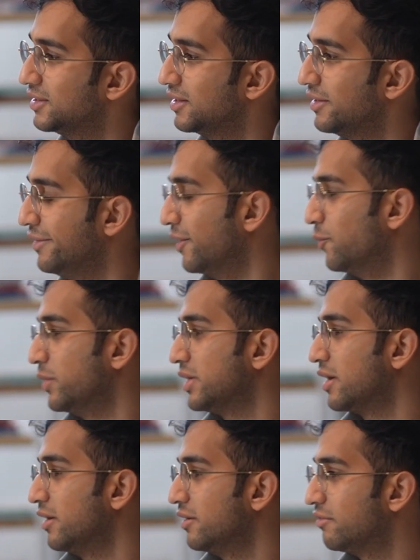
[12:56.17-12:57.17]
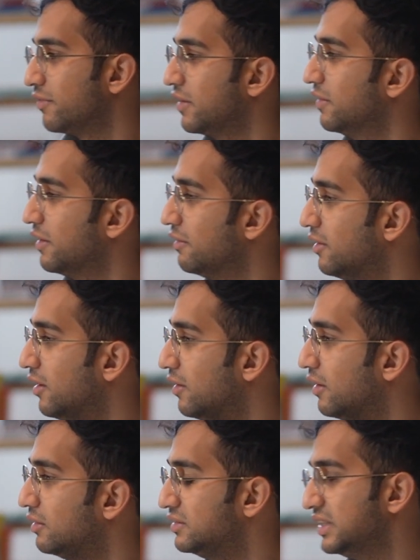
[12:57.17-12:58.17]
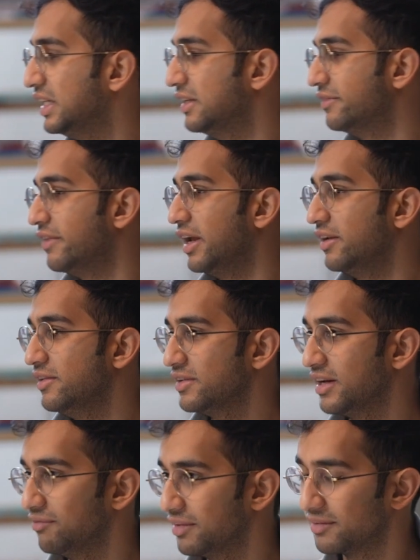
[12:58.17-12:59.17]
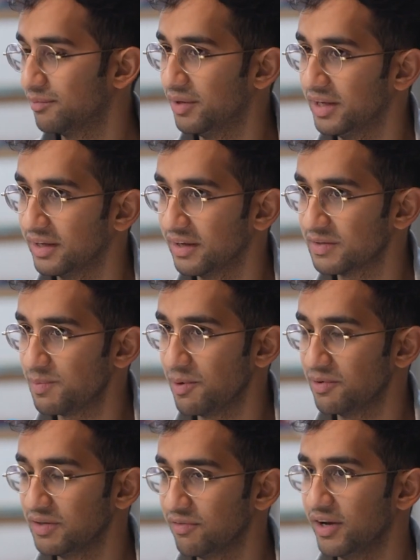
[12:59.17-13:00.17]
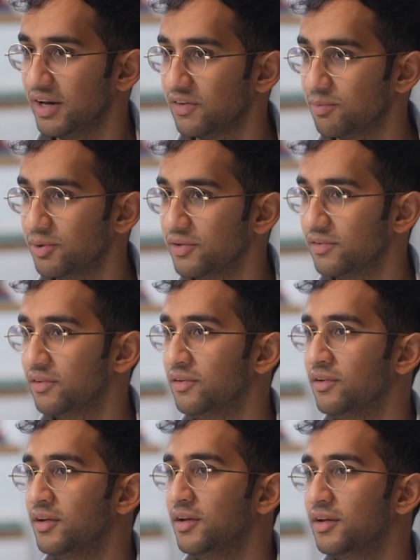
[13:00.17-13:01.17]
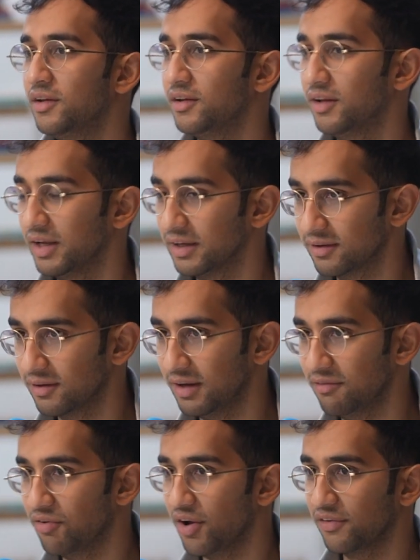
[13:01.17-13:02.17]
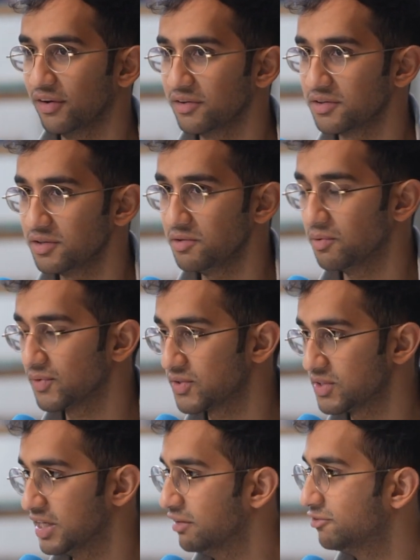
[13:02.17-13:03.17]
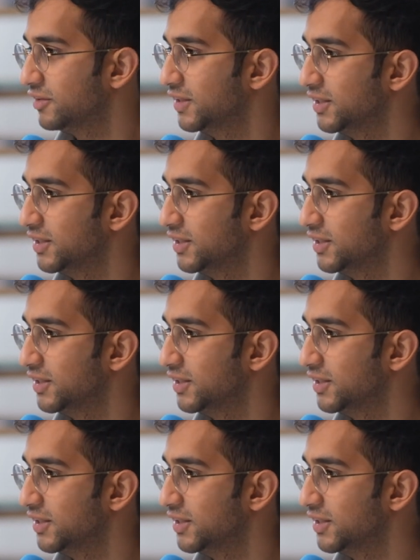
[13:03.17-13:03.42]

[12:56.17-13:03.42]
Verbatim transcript: you know, we kind of, you know, there obviously is value to having some like experienced finance person like advising you on stuff.